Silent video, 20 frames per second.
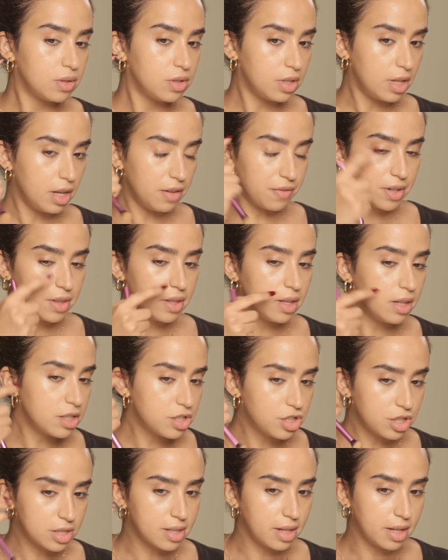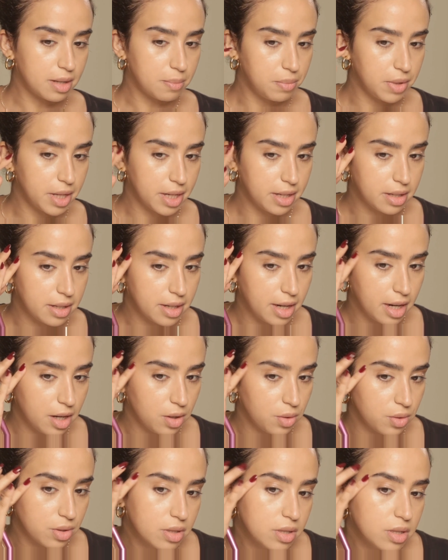Everything is just like blended
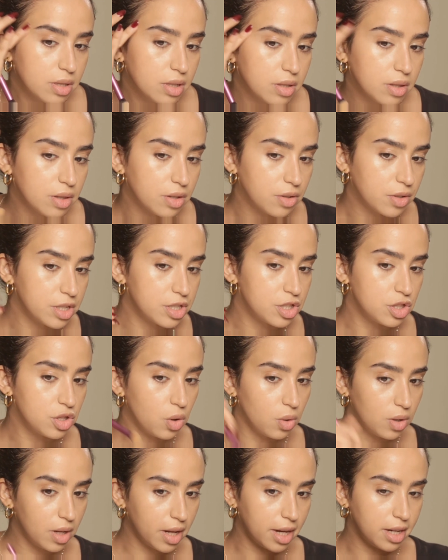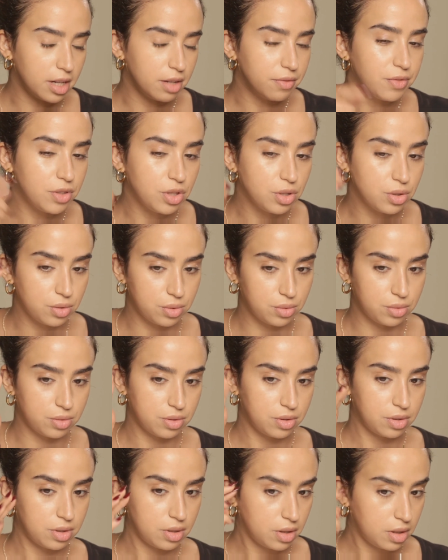out. There is no line. If you
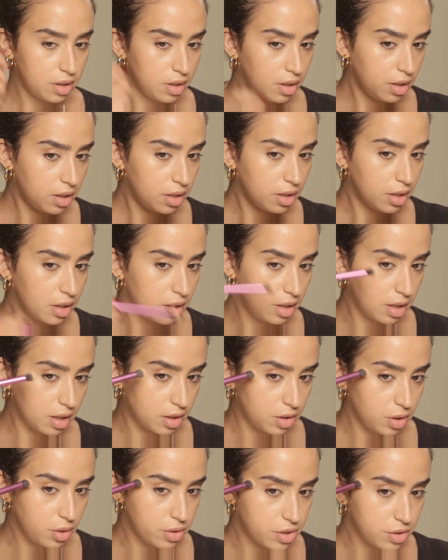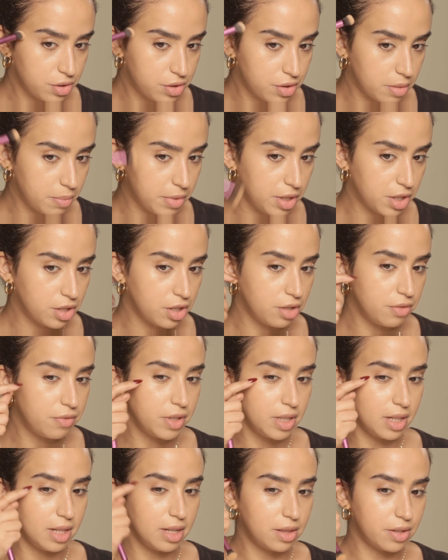get closer to the mirror and you
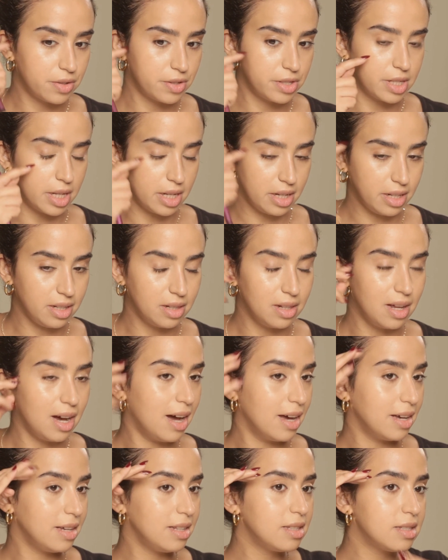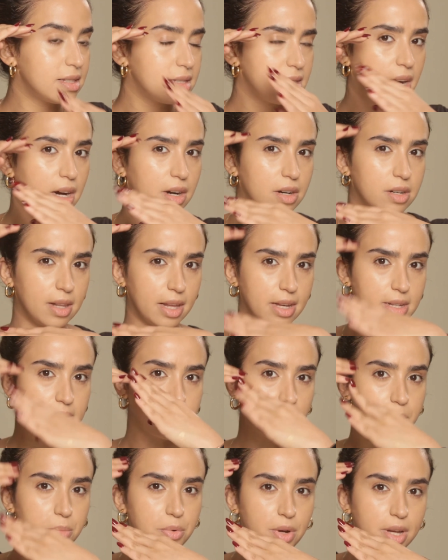feel like there is any lines that are like
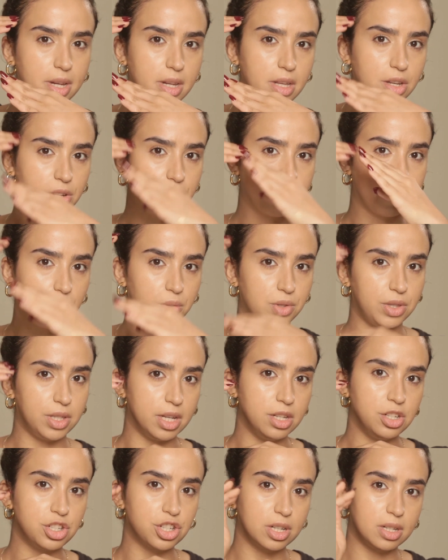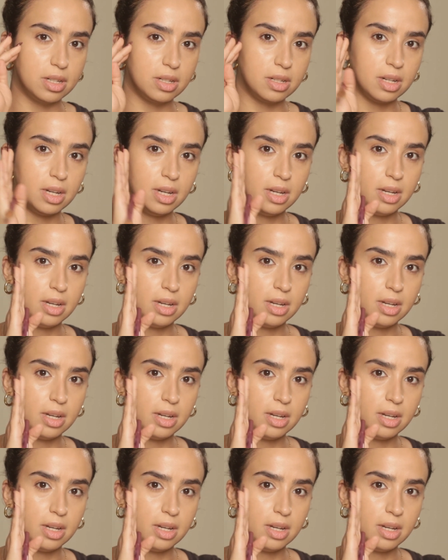separating your foundation